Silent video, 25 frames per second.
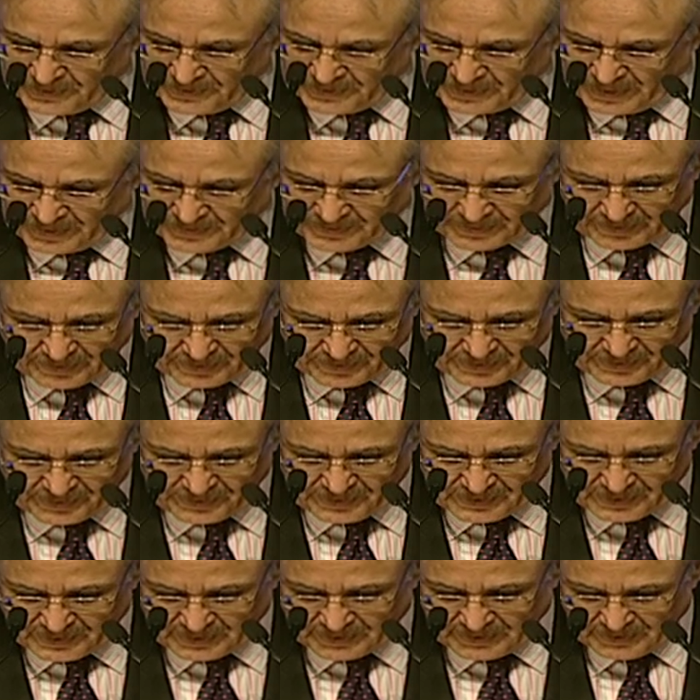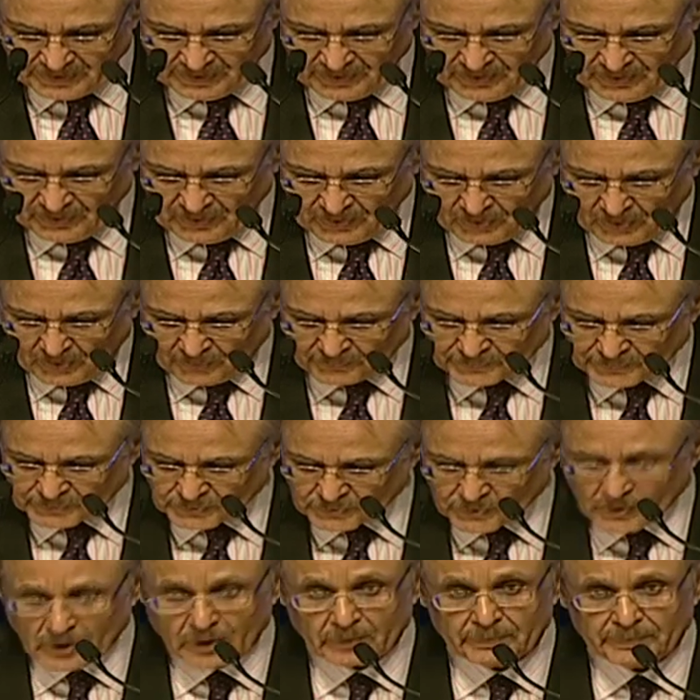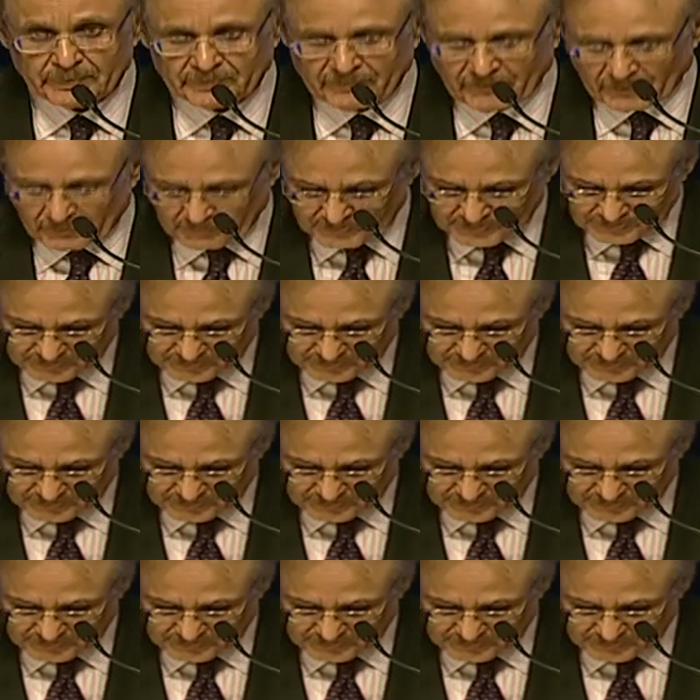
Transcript: another year of strong performance.